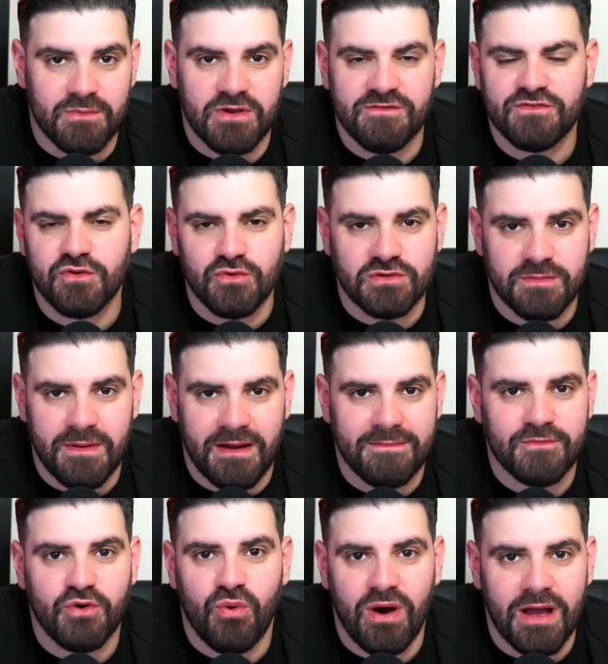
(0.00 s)
We've talked about him
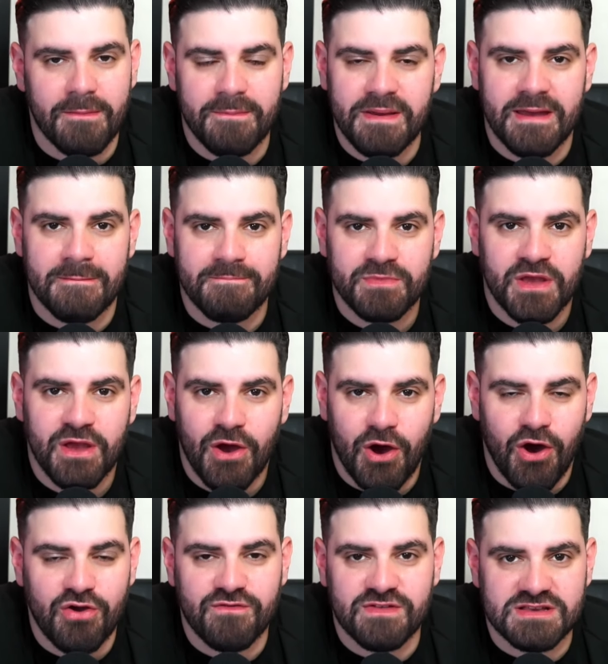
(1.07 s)
quite a bit
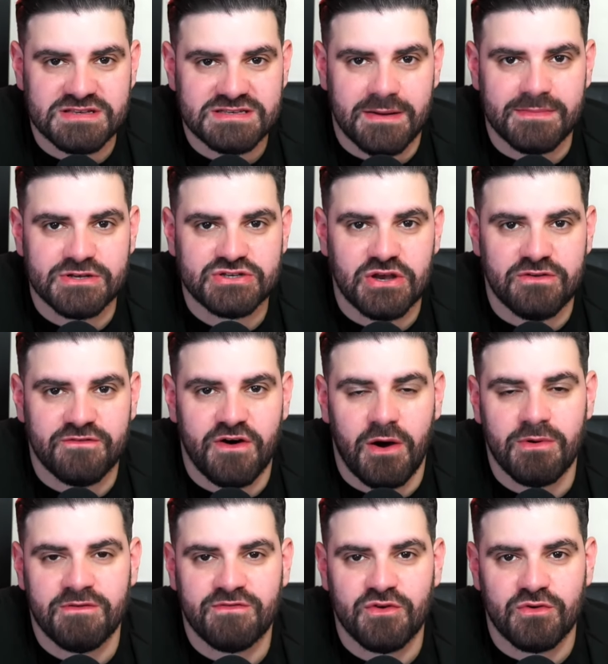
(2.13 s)
over the summer so far.
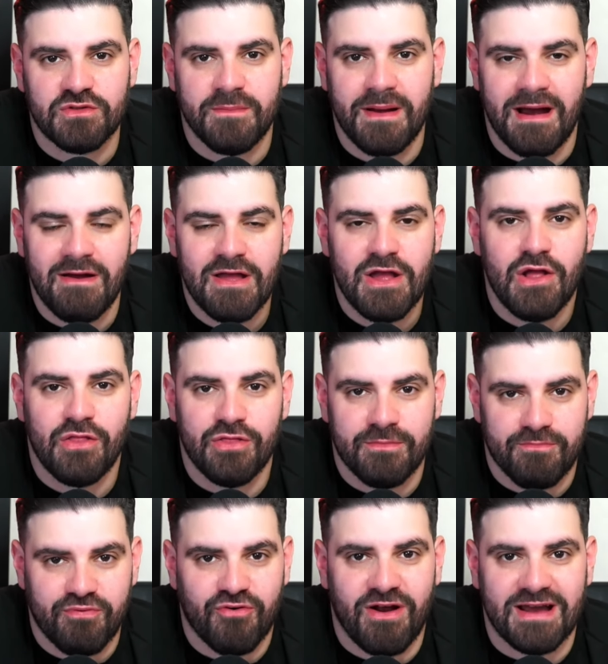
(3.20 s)
We've talked about the
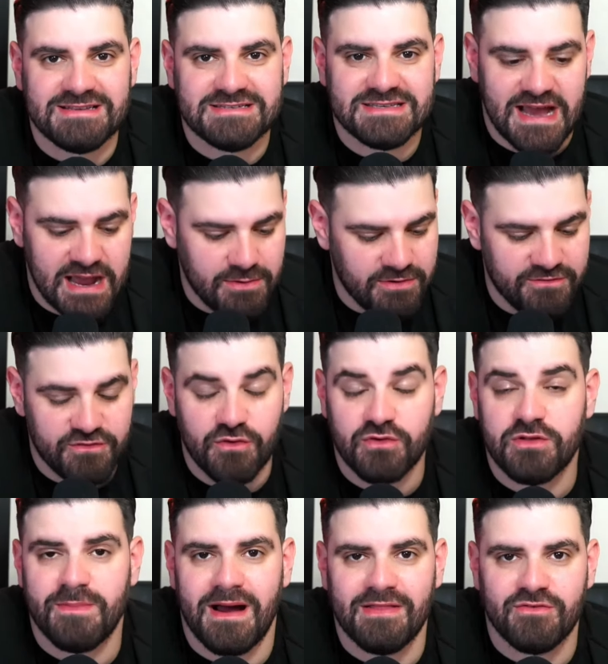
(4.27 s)
price tag. We've talked
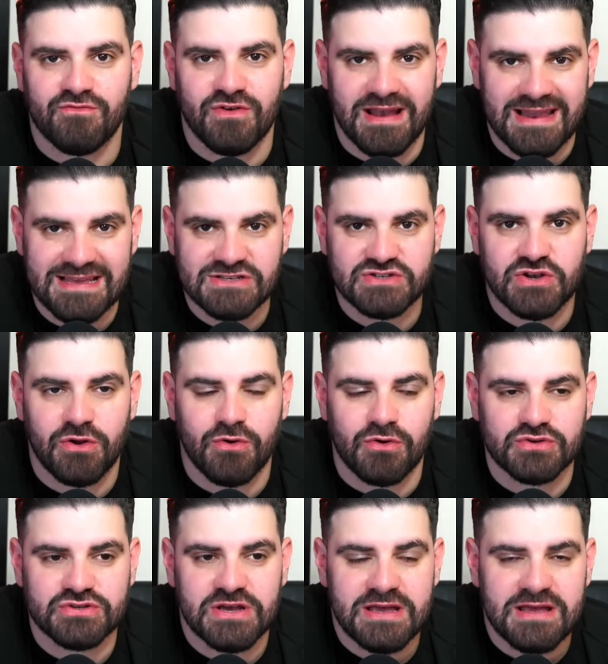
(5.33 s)
about the release
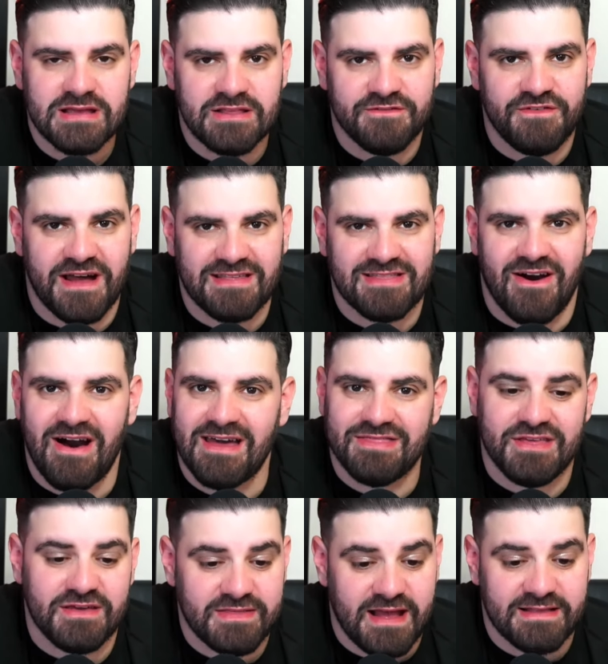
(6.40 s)
clause, the fact that I
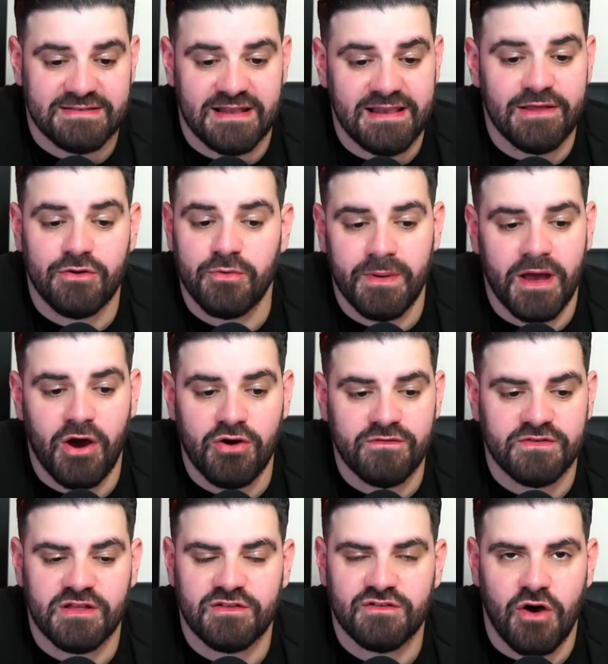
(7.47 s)
think that's a little bit over
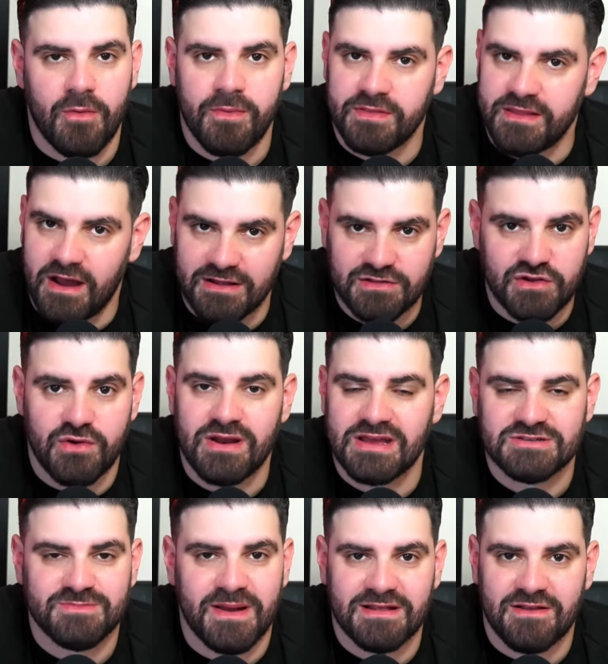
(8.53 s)
the top and that I don't
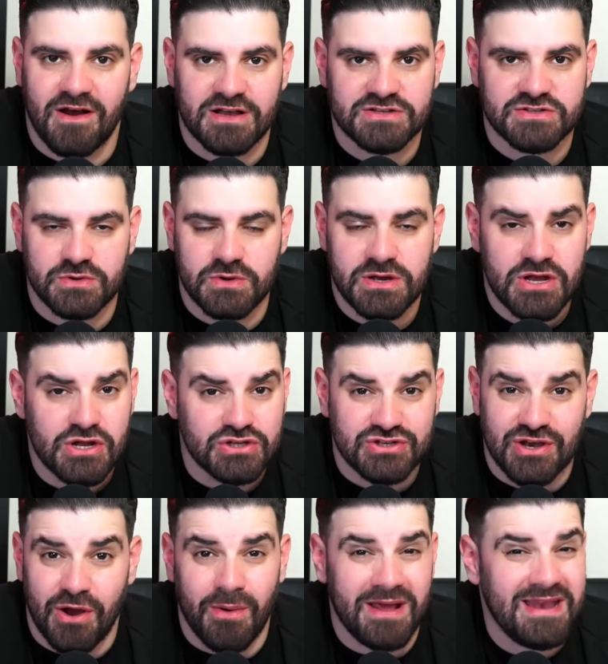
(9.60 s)
expect Arsenal to
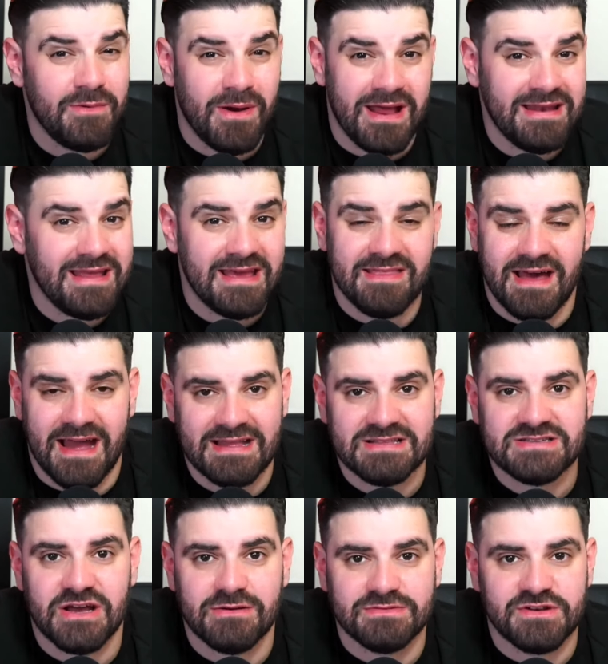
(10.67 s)
go anywhere near that in
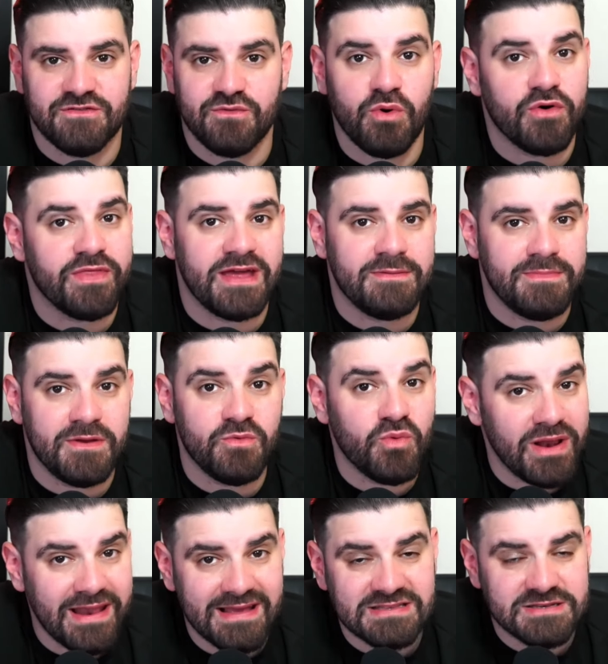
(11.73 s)
terms of what they'd be
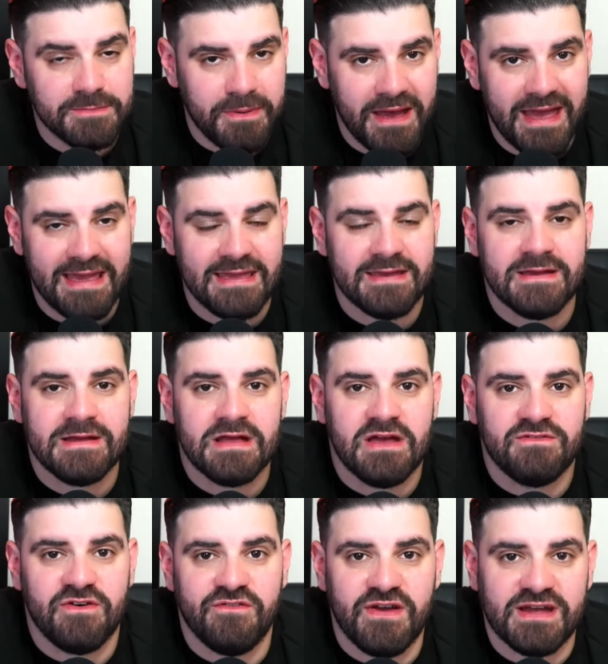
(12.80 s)
willing to pay
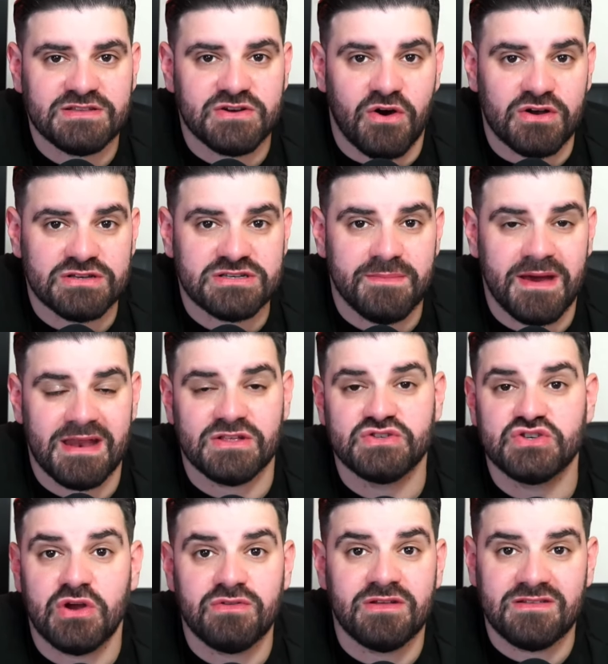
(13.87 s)
for Victor Osimhen. And
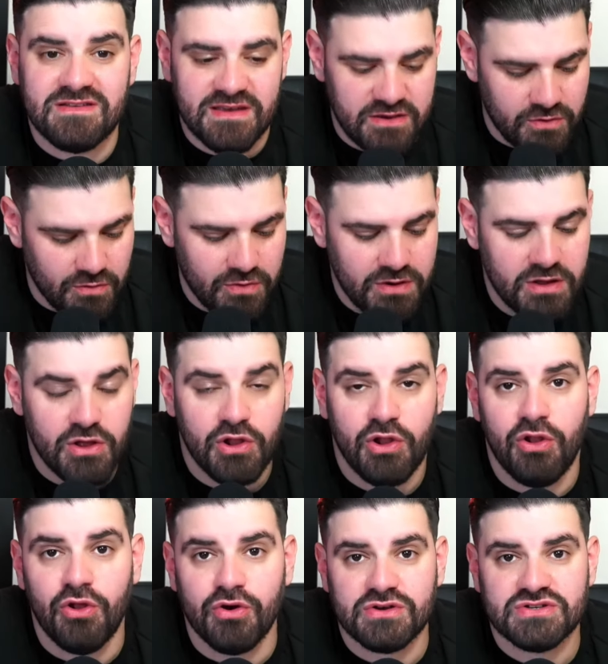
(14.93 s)
so the deal
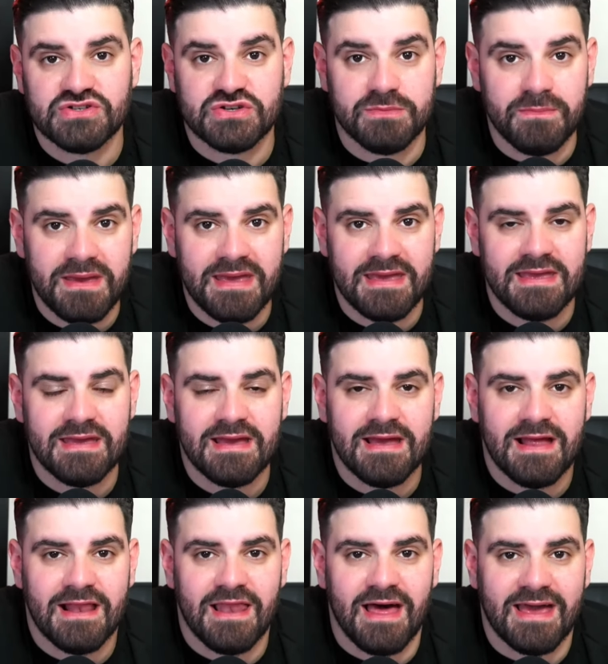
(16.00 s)
looks to me
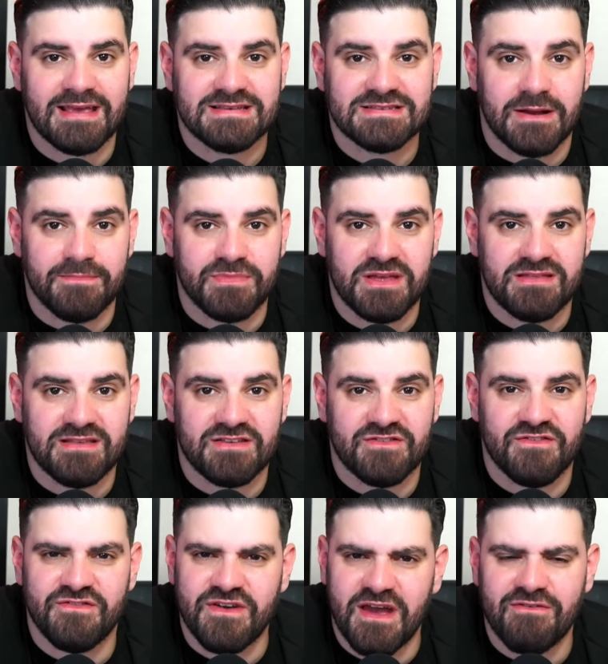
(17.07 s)
like something that's
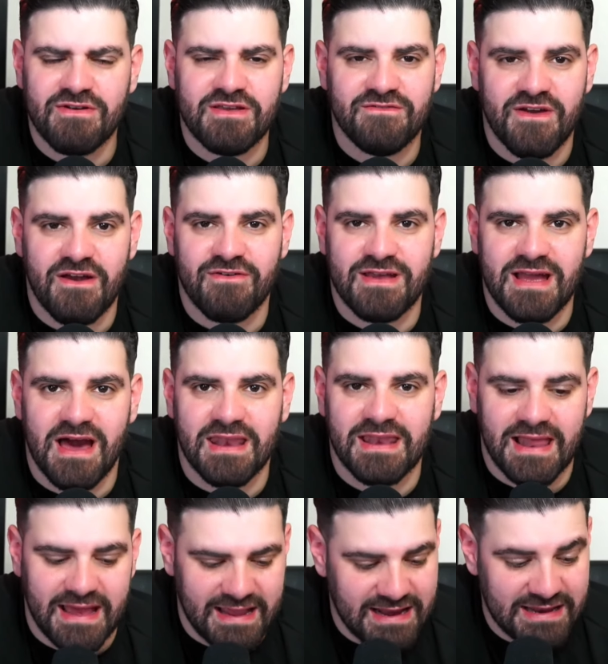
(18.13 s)
very, very
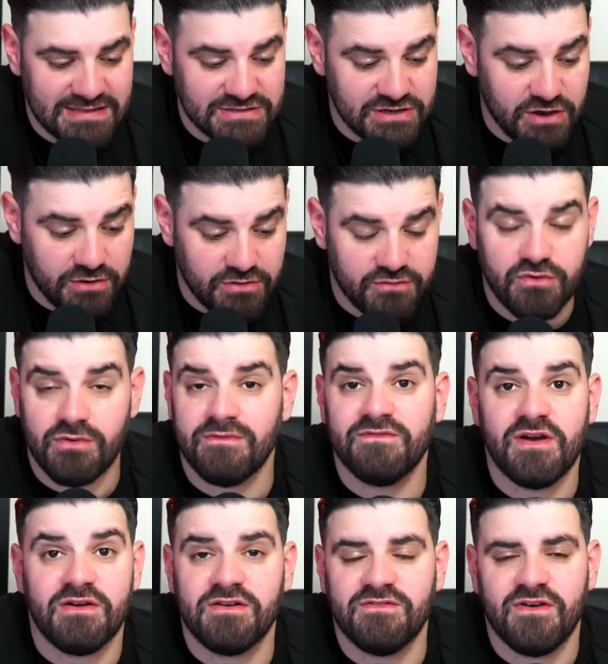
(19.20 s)
unlikely to go through and
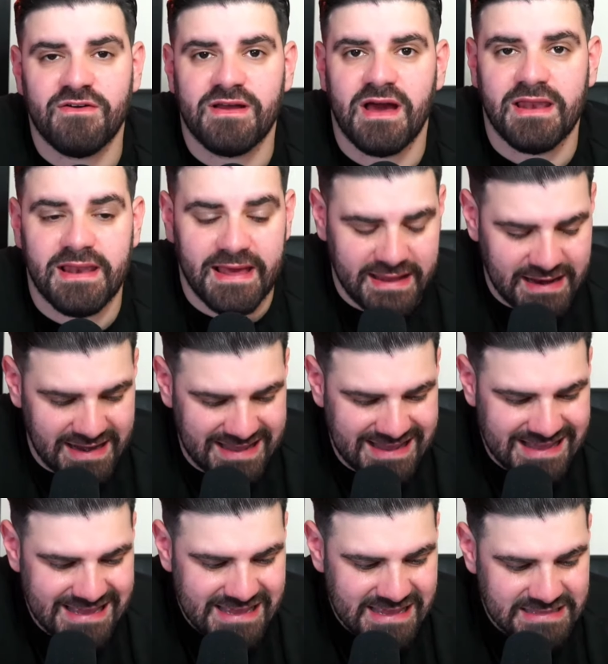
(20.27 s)
very, very unlikely
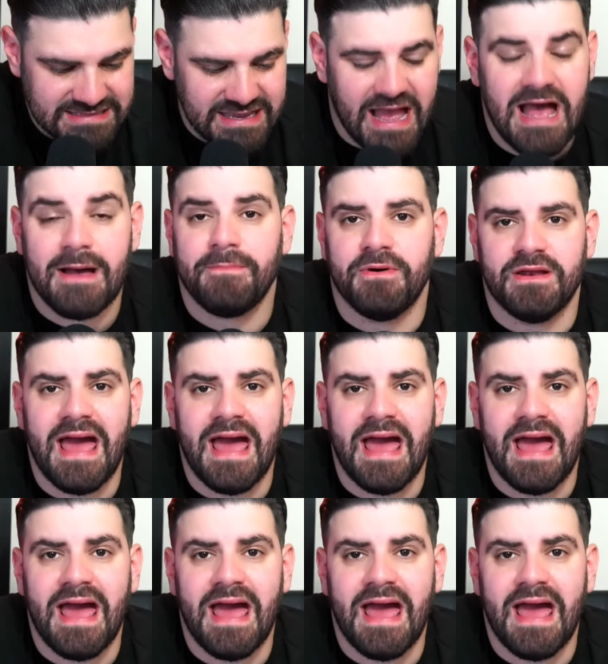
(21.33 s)
to happen.